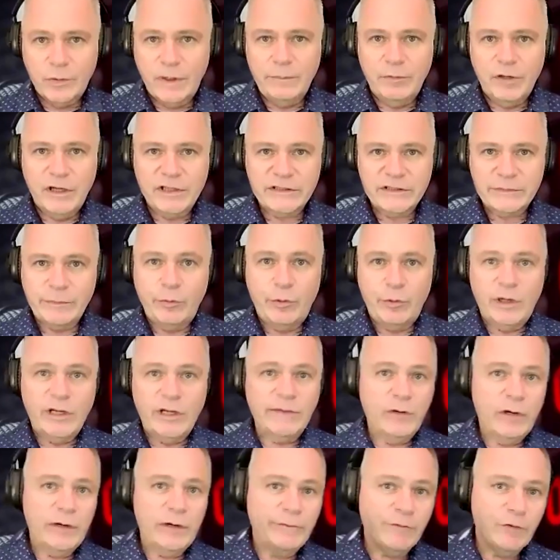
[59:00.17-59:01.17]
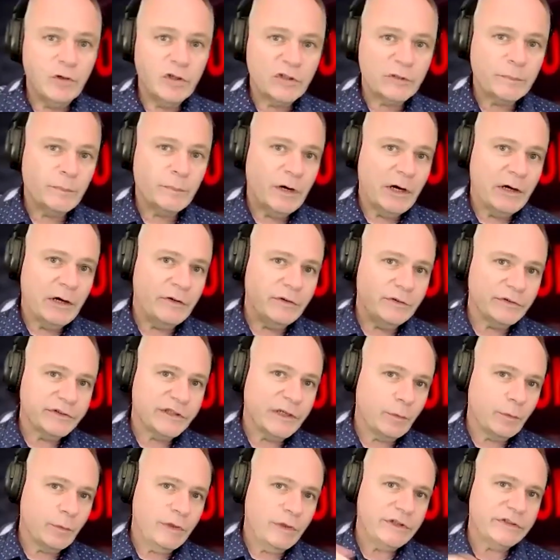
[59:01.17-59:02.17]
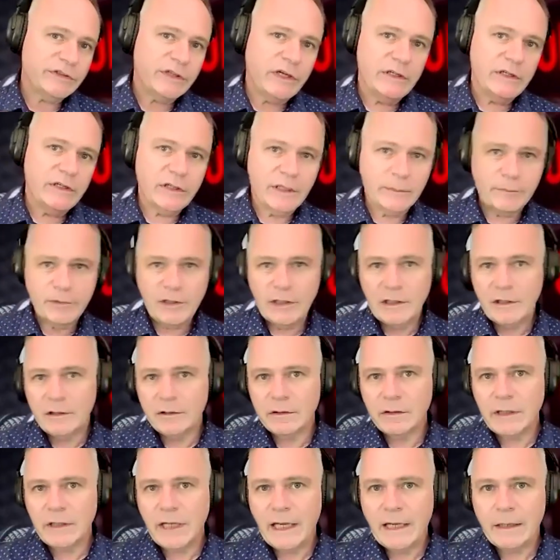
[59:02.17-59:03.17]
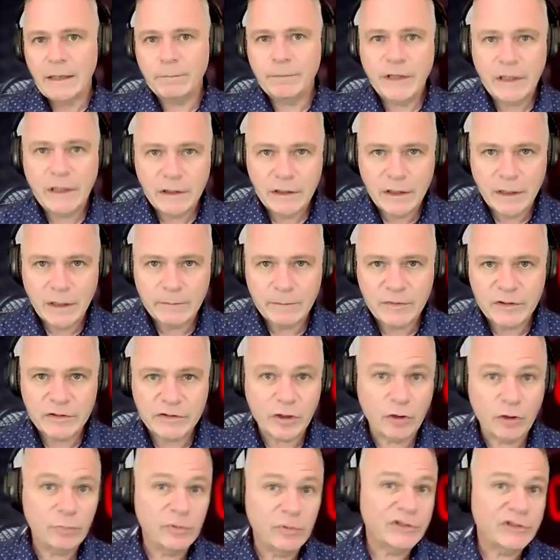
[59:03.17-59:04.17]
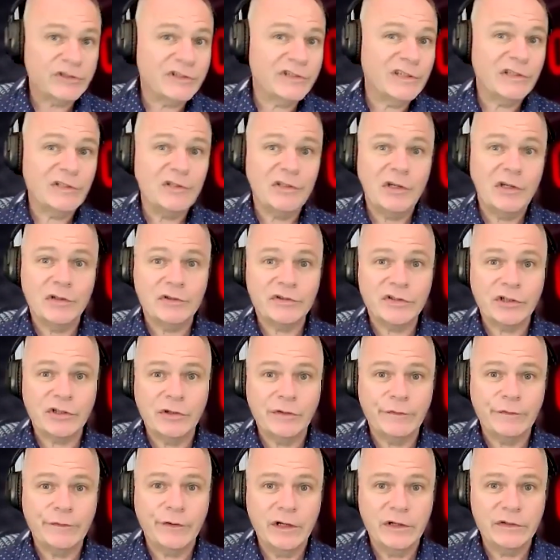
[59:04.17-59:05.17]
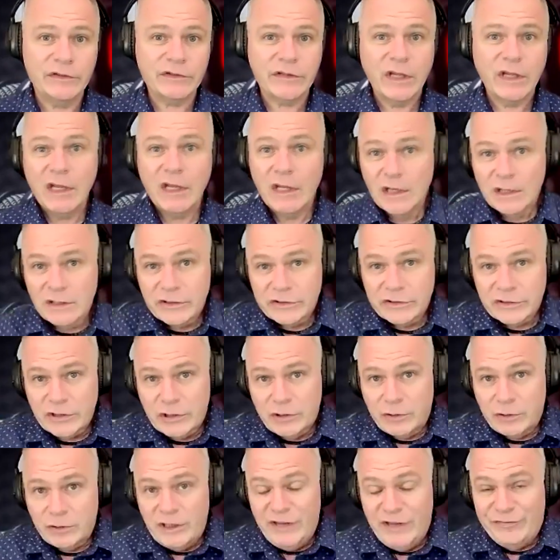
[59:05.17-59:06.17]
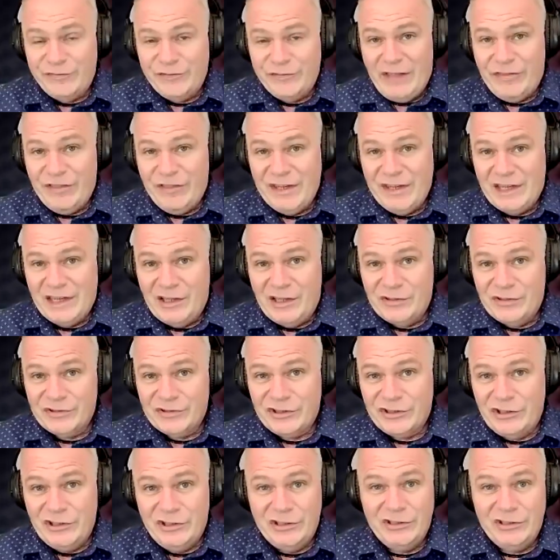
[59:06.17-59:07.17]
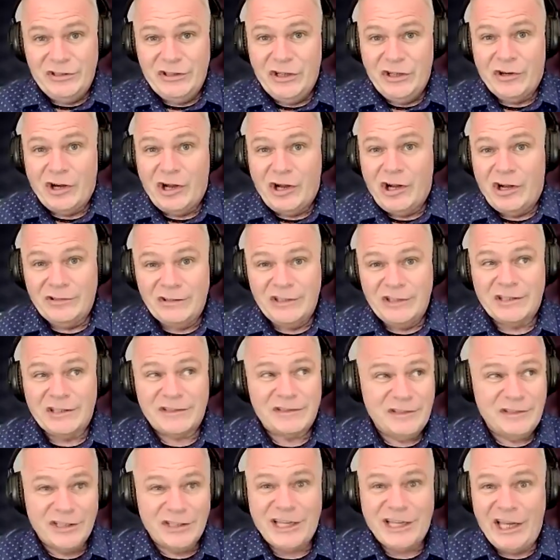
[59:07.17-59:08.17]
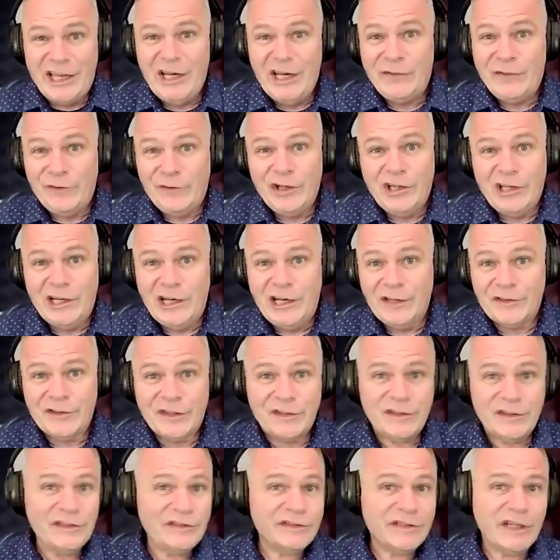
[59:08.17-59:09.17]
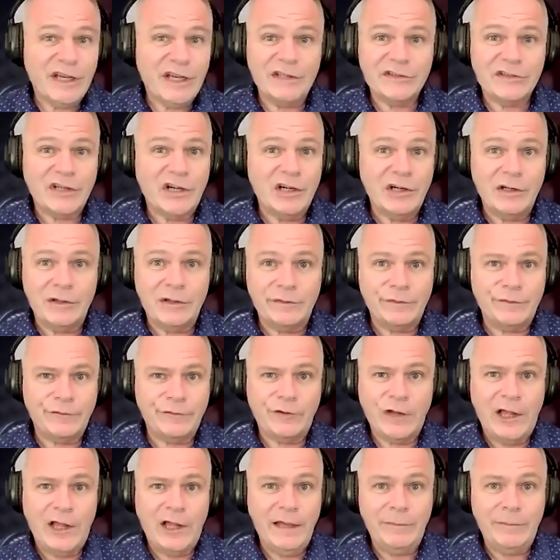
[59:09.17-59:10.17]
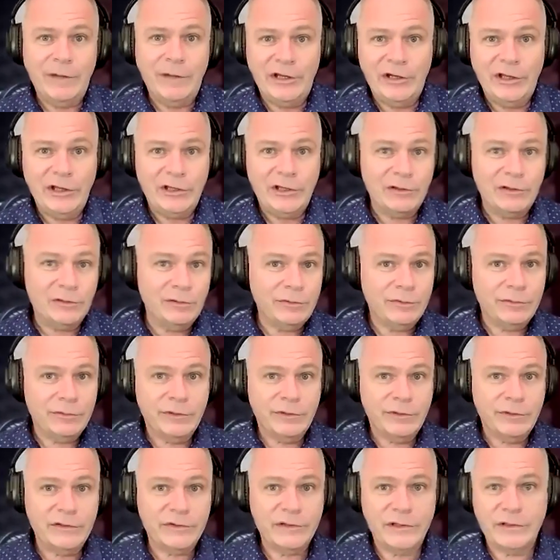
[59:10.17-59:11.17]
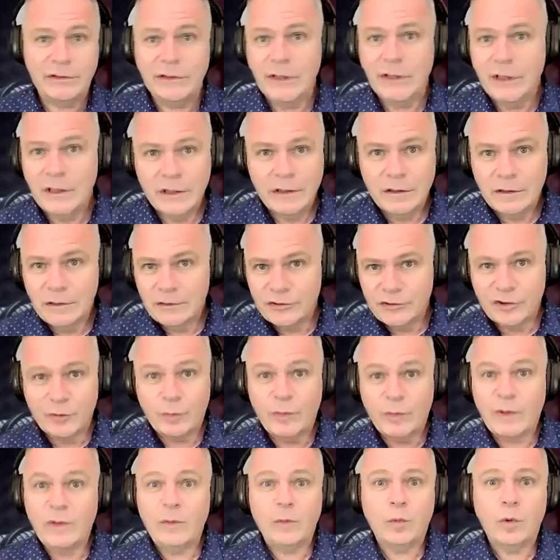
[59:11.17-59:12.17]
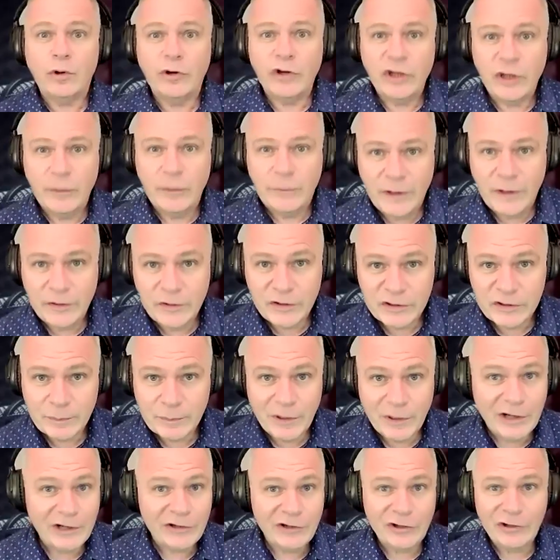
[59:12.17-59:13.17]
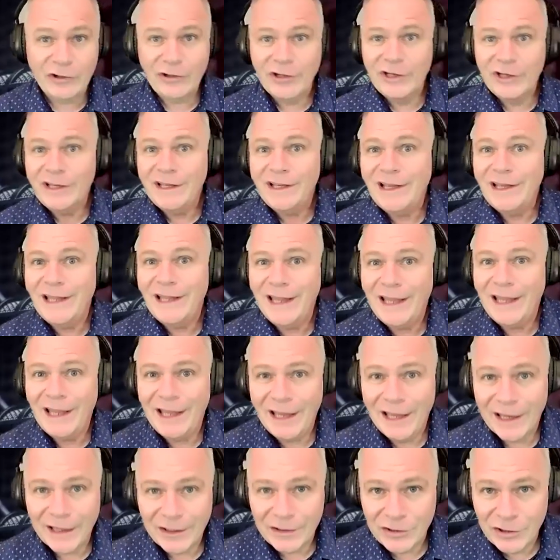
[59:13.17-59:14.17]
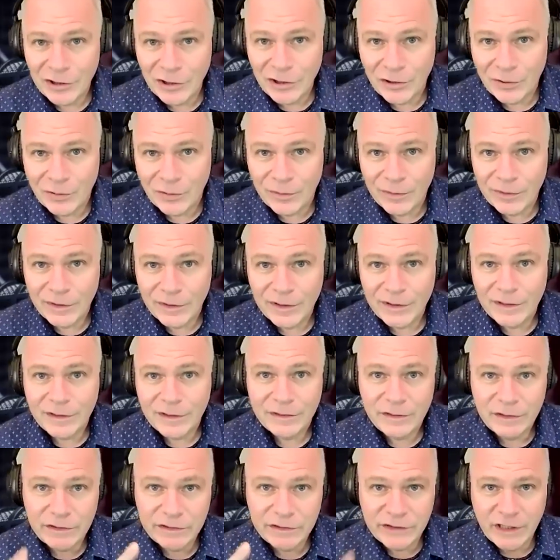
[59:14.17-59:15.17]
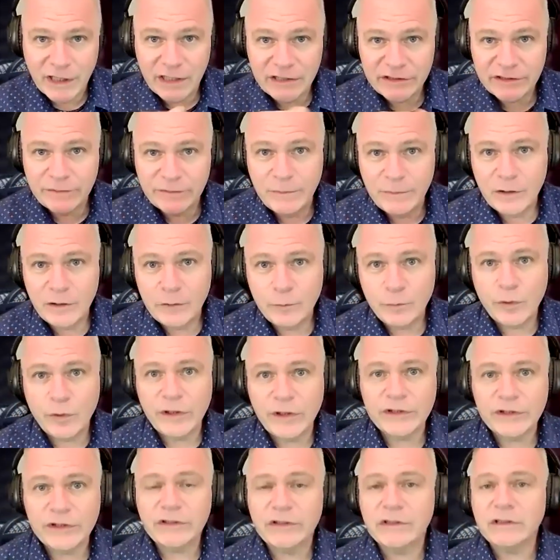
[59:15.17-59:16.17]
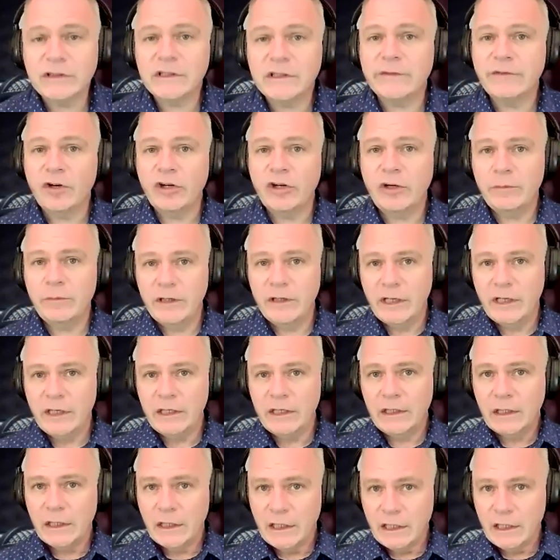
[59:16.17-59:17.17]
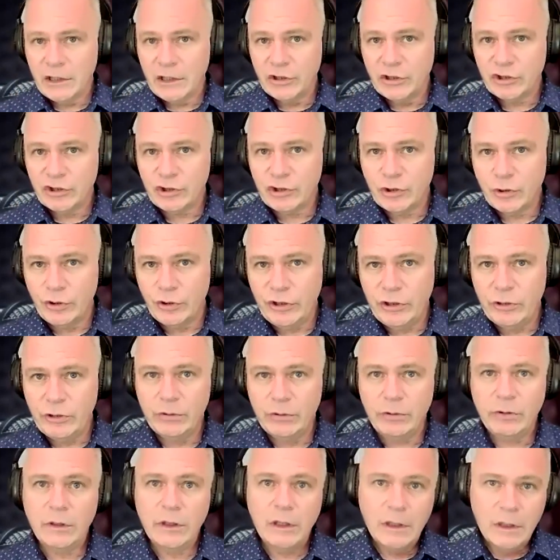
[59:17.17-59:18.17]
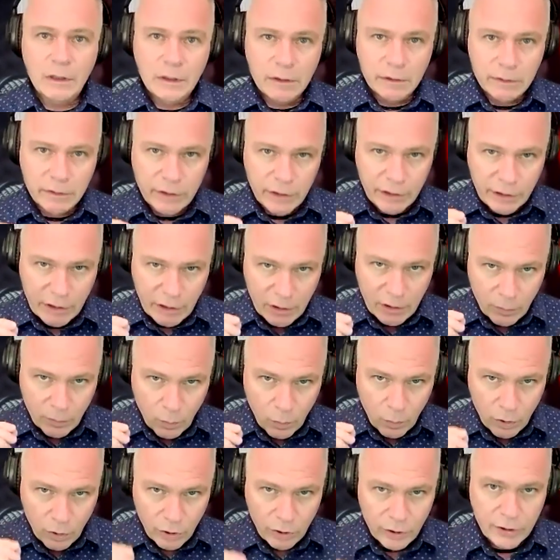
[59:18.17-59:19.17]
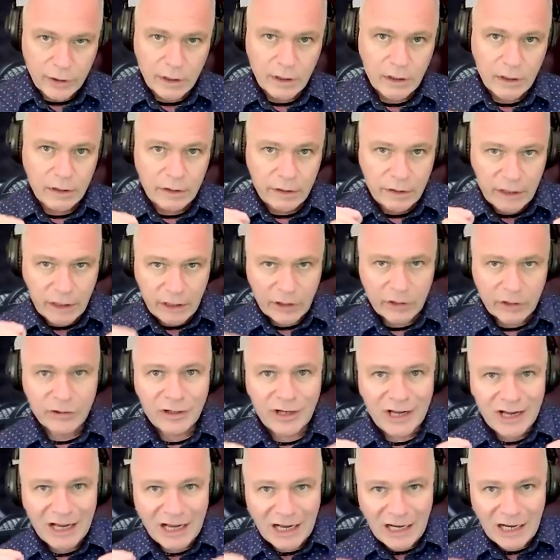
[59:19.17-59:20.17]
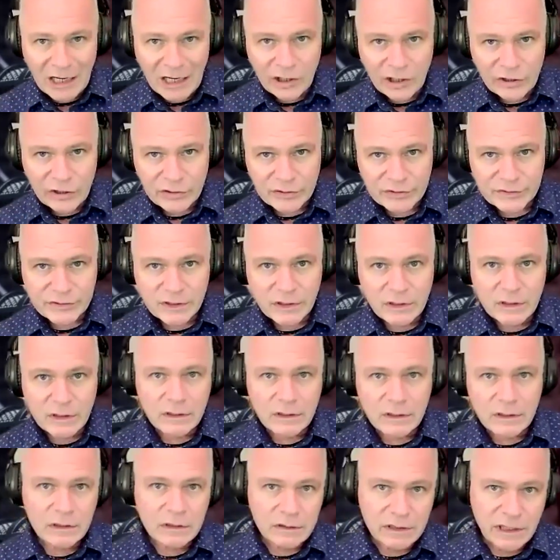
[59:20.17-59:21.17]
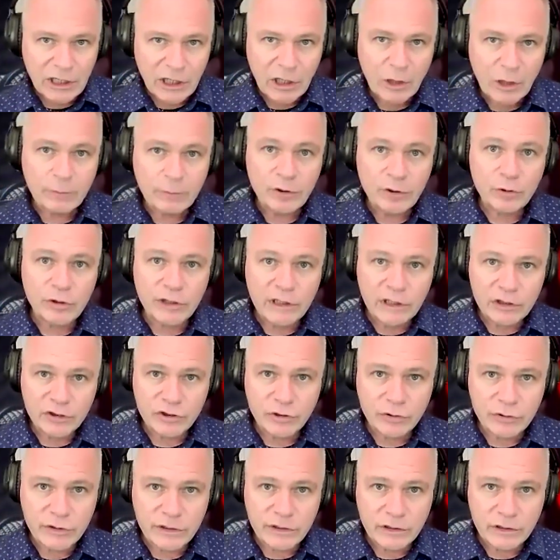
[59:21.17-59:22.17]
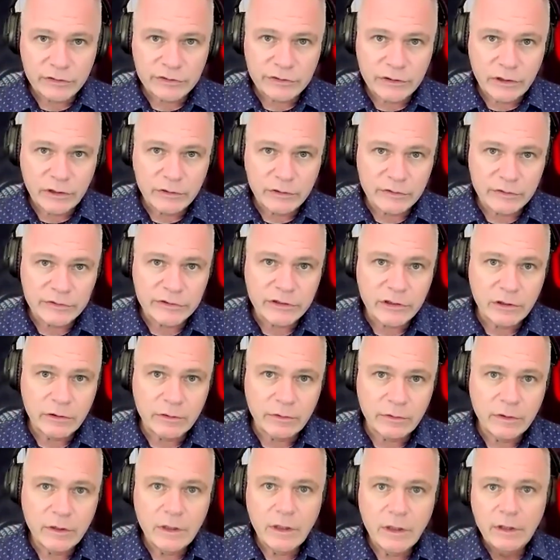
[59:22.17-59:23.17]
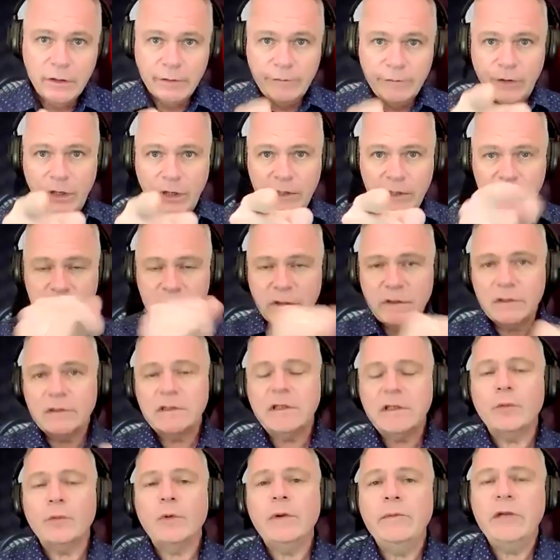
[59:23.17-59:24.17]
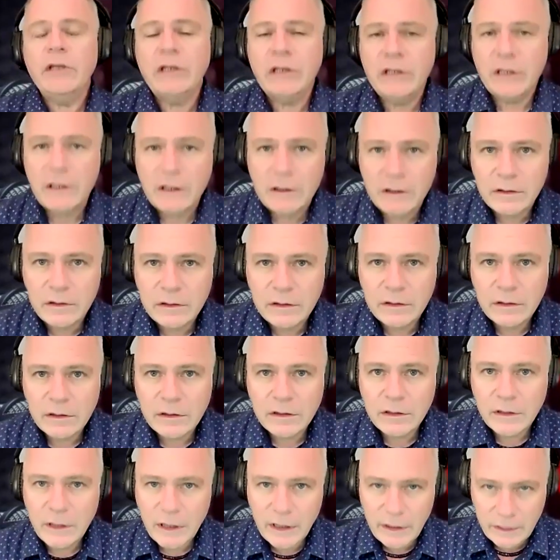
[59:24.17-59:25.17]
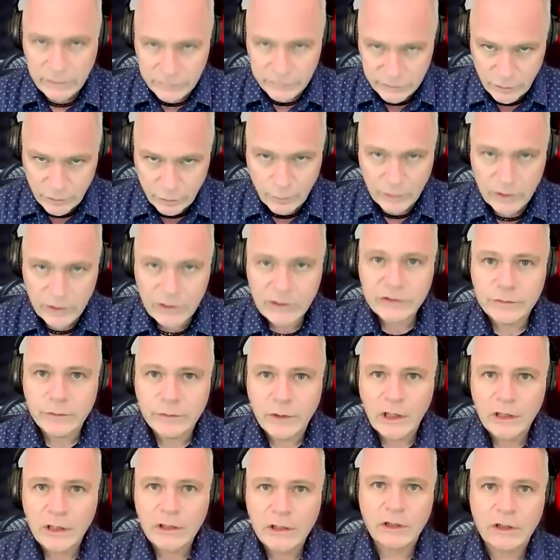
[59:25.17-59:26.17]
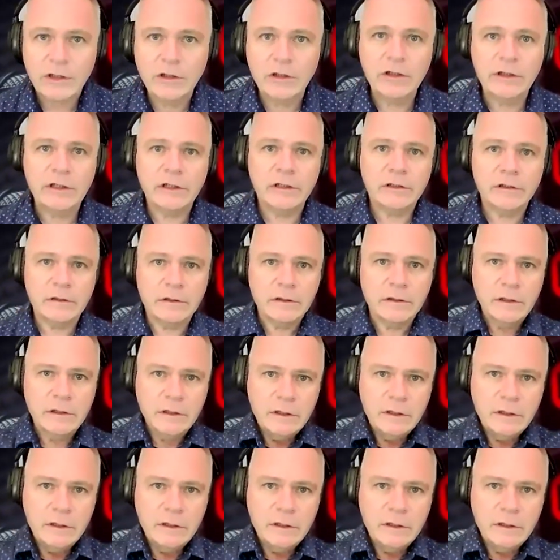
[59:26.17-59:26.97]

quite possibly one of the very first partners that we signed up here at PayCompass almost 6 years ago, friends. So if nothing else, you kind of figured out that these guys aren't fly-by-night. Ooh, Harry, should we worry about this partner? Heck no. These guys have been with us since the very beginning, and I can assure you they're going to work their hardest to help you to get your deals closed. So, friends, until we meet again, as always, rock on and